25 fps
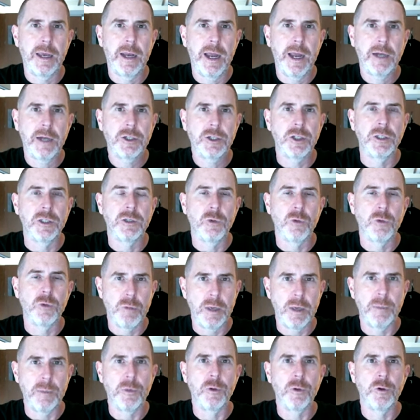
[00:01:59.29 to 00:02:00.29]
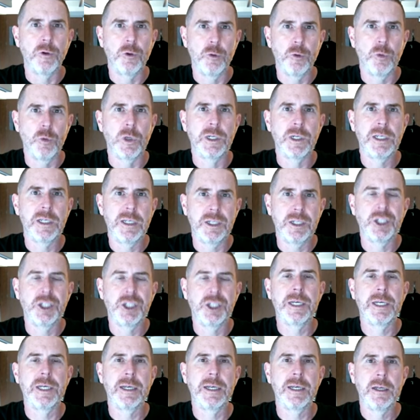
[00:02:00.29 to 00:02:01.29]
connections with people who were
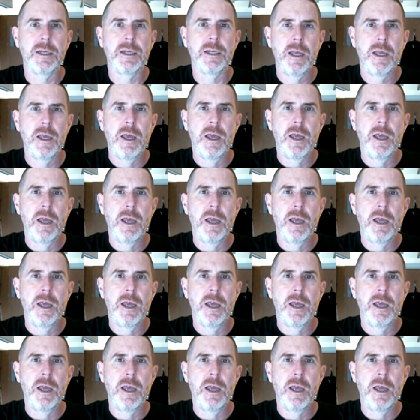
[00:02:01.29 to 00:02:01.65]
teaching